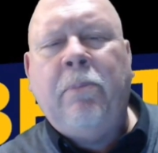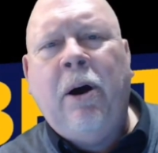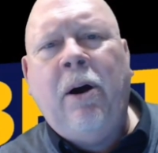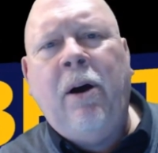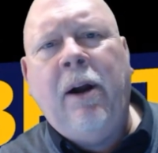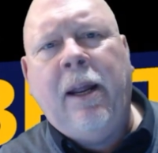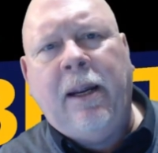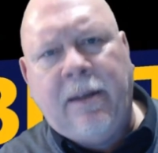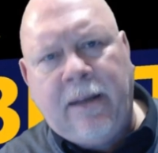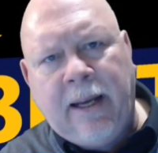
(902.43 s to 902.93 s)

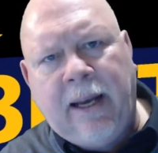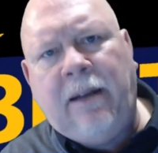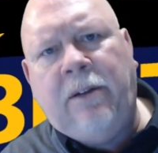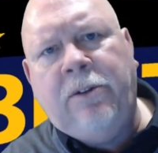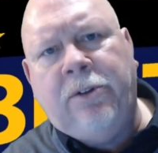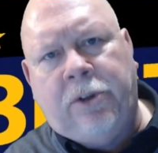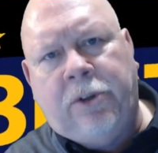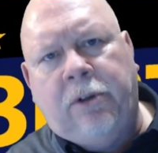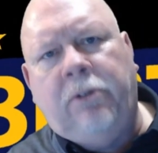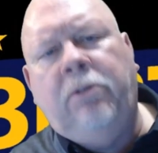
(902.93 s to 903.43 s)
party
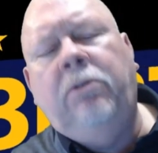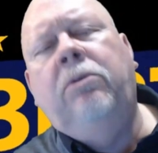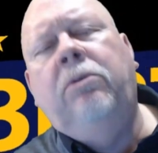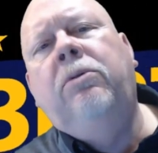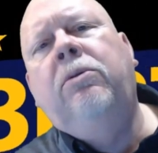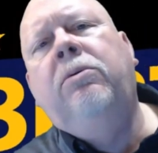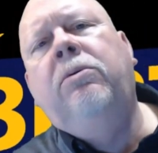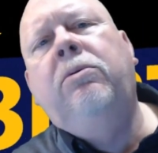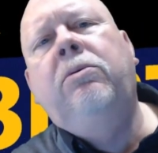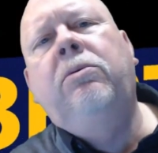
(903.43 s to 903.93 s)
tells you.
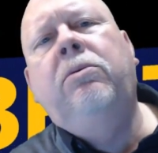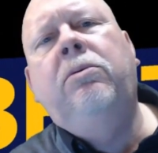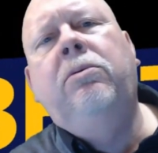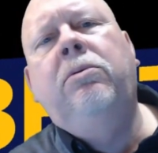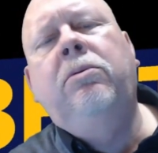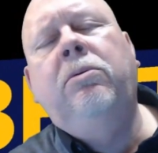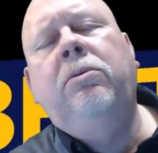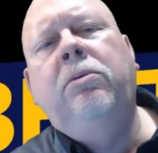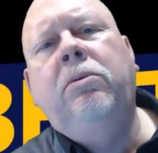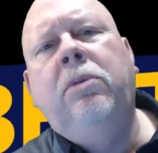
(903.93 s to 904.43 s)

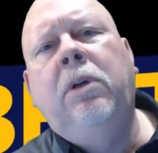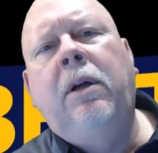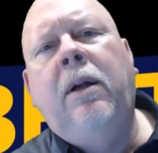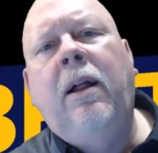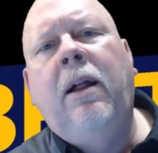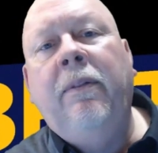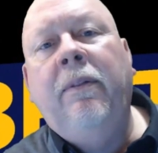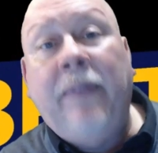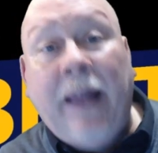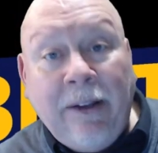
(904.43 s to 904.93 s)

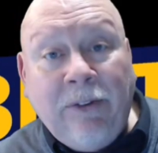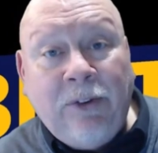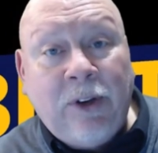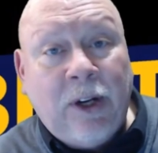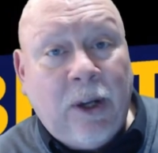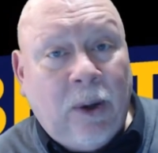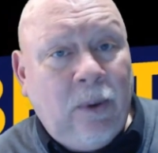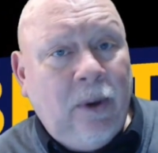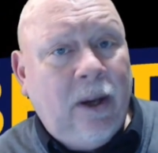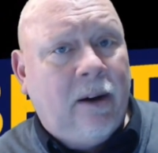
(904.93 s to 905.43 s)
That's
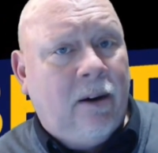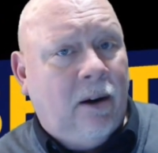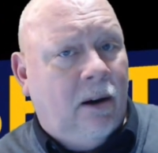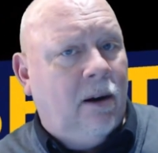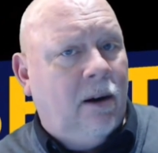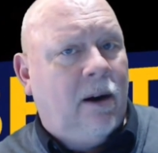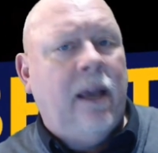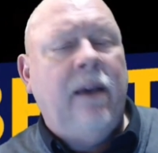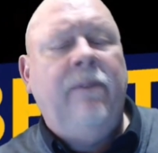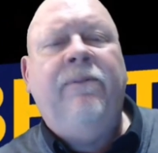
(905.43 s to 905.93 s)
an
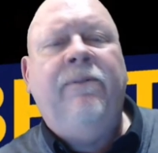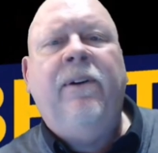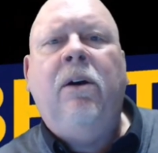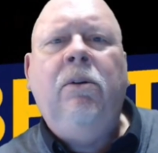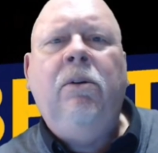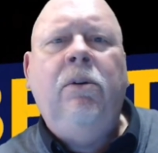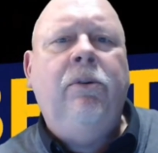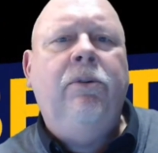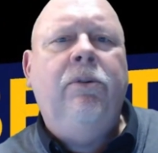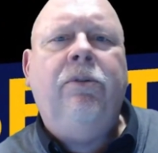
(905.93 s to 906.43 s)
oligarchy,
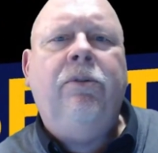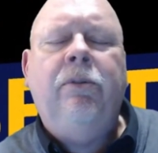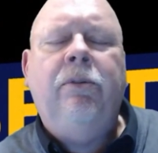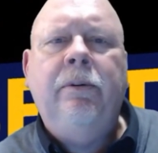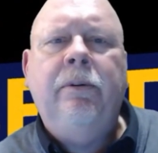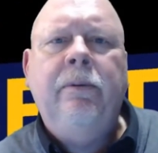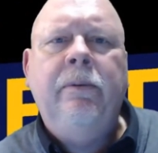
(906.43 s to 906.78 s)
folks.